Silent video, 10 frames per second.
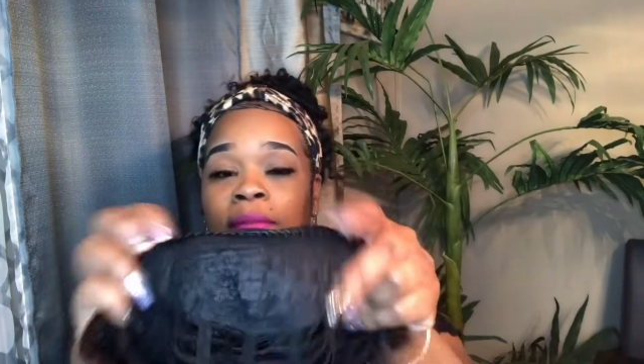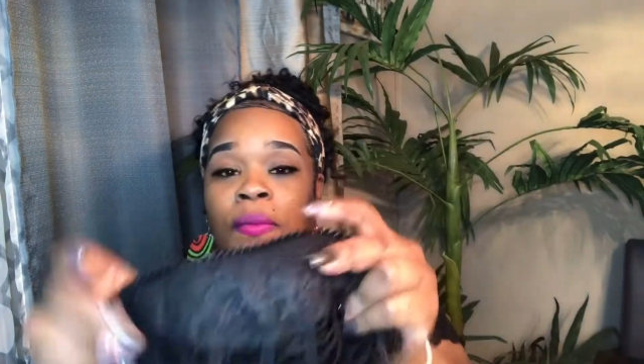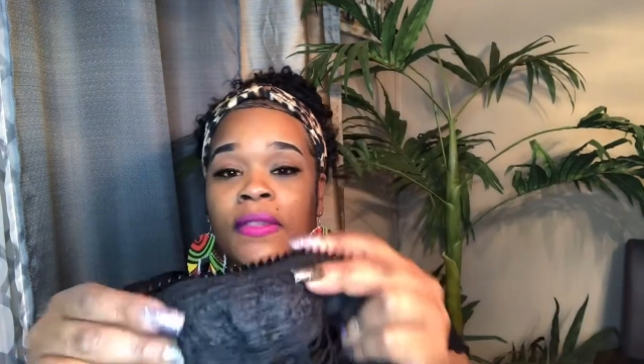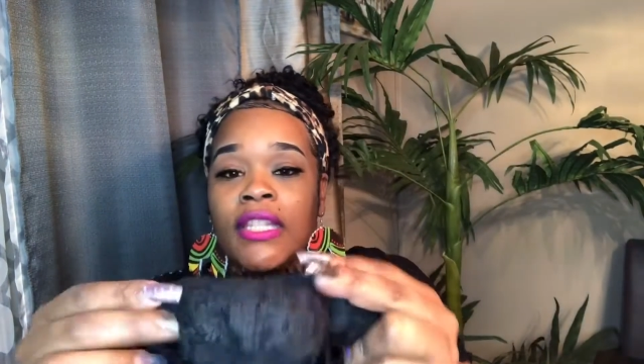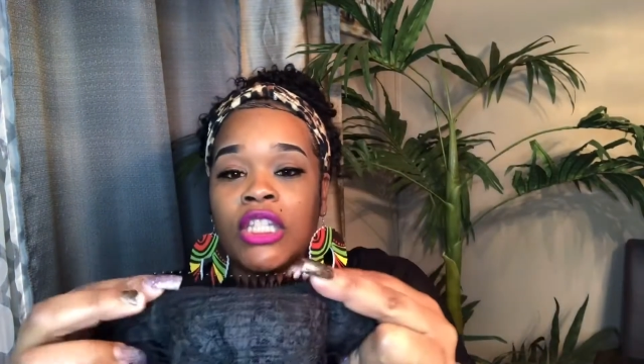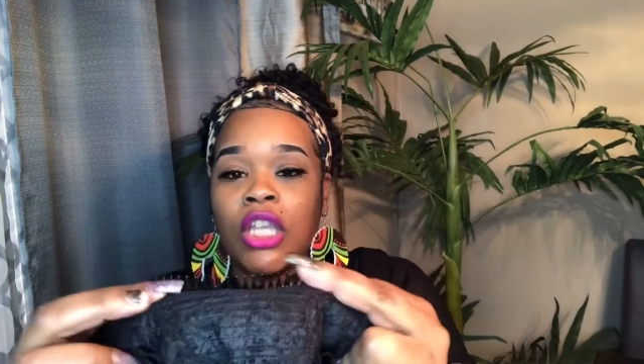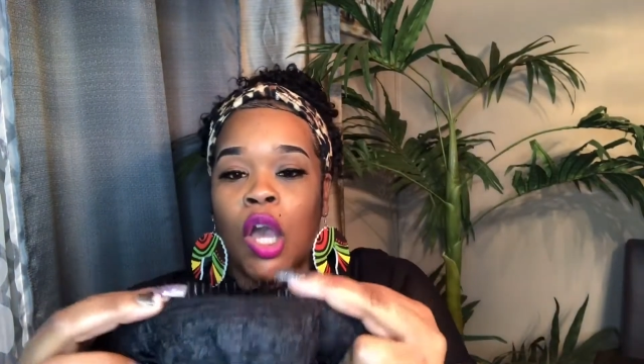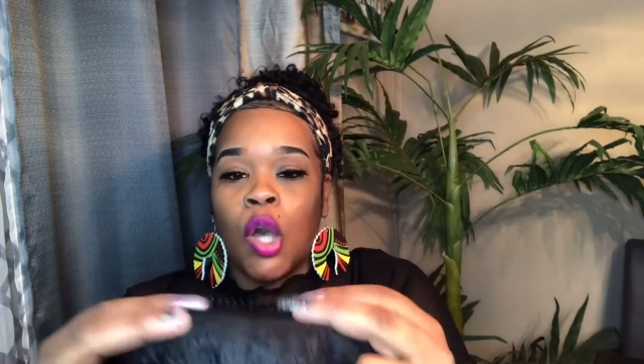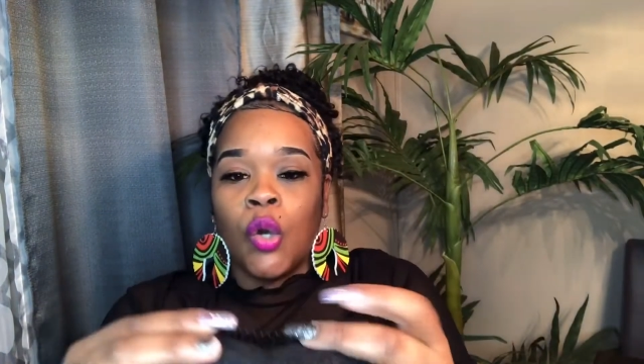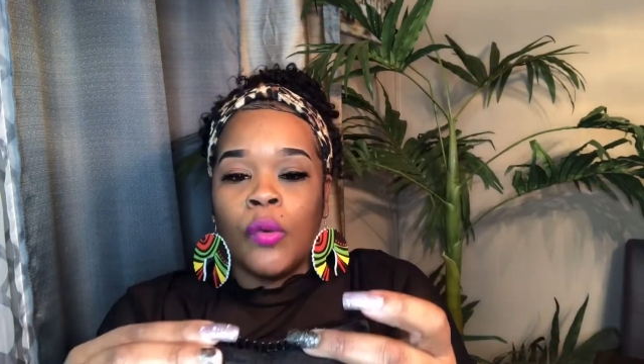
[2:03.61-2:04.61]
with this
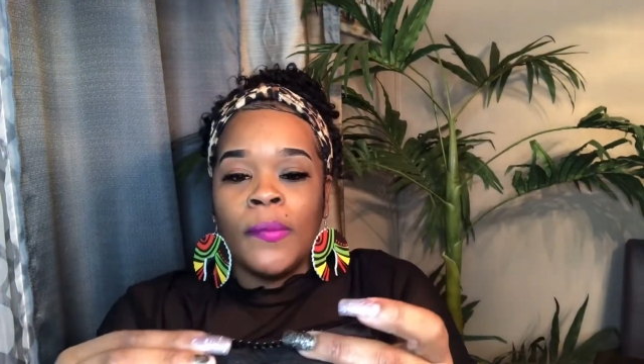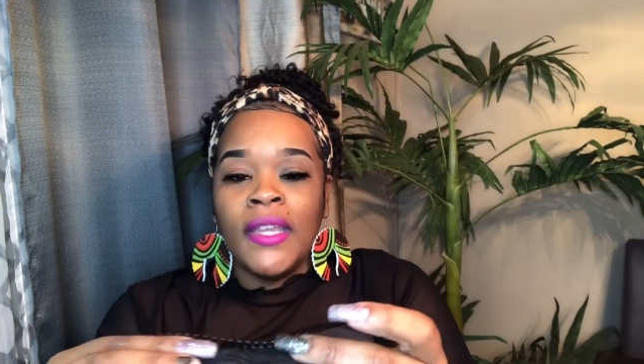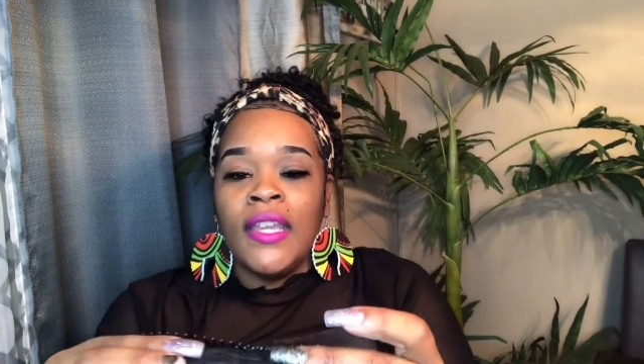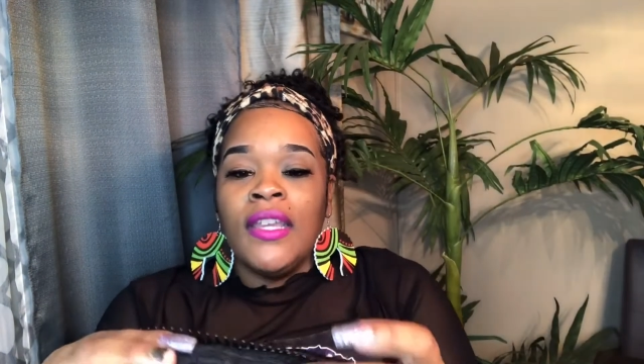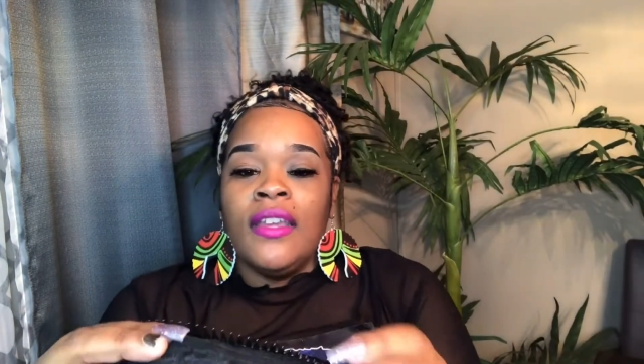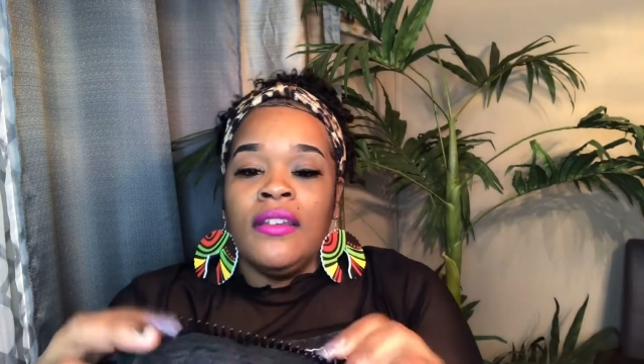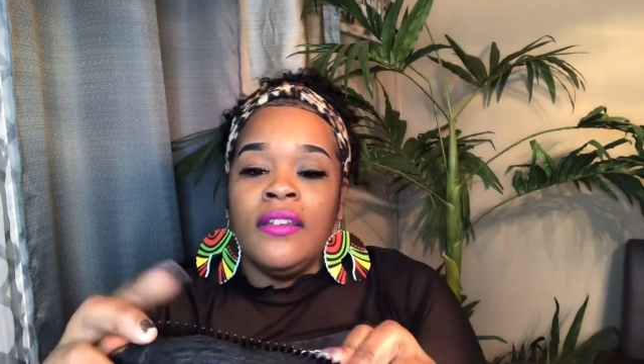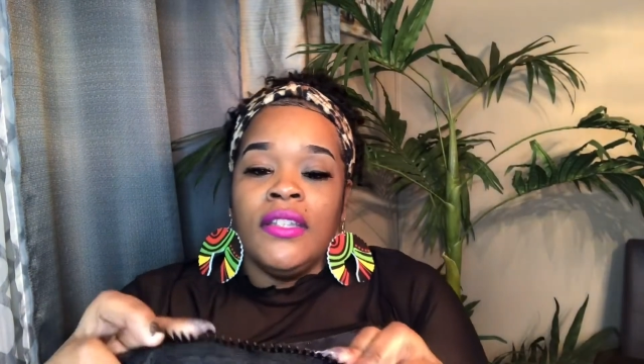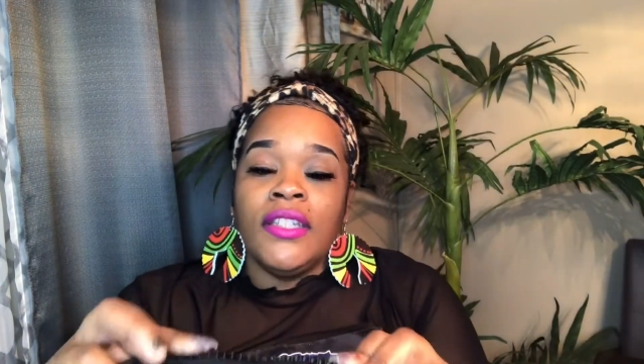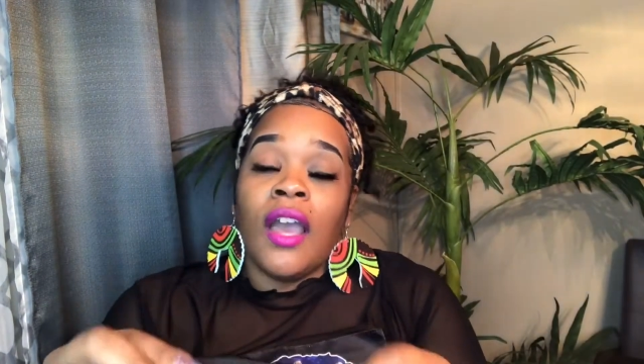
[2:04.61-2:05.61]
comb.
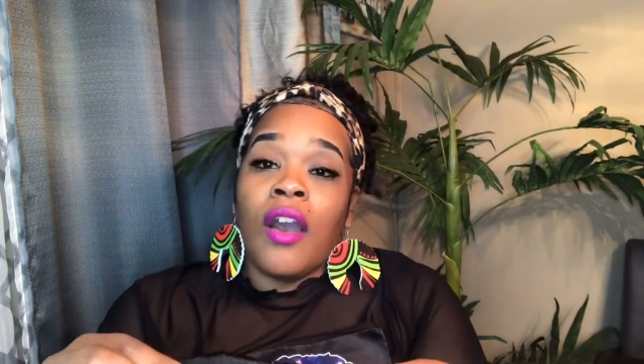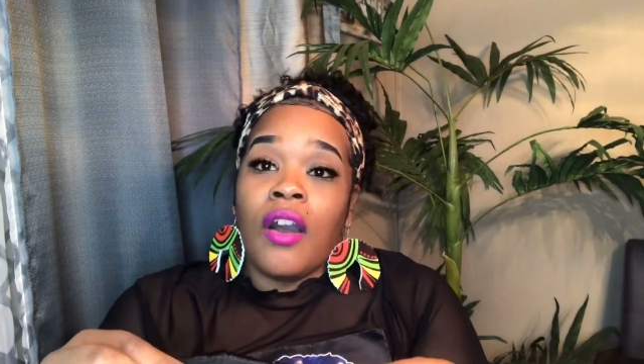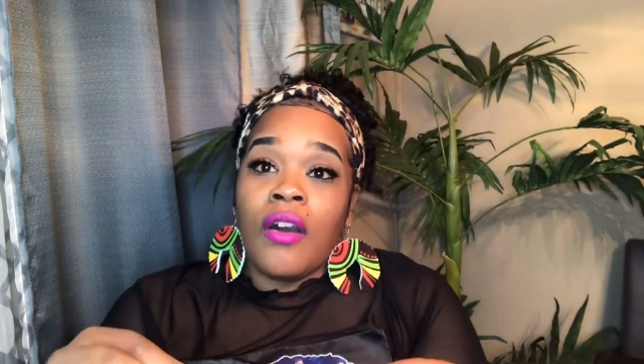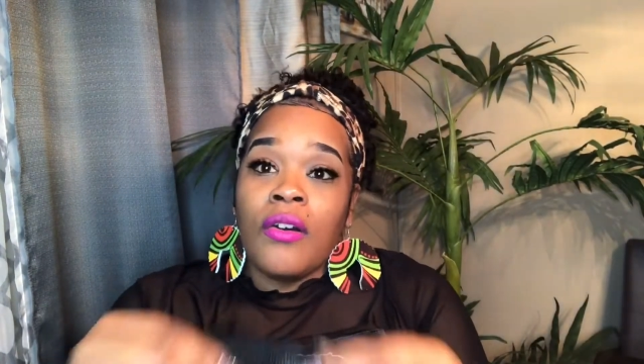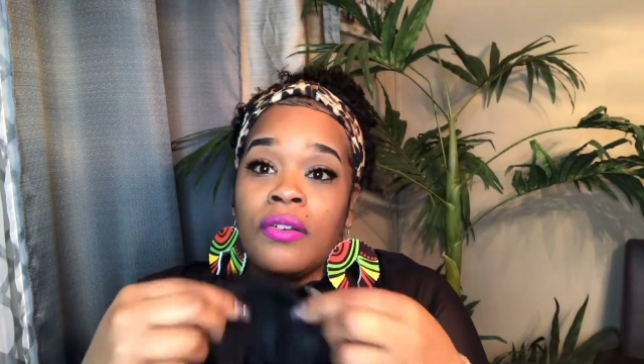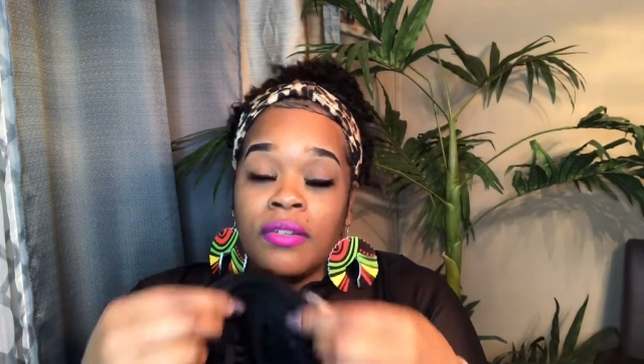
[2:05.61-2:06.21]
Y'all,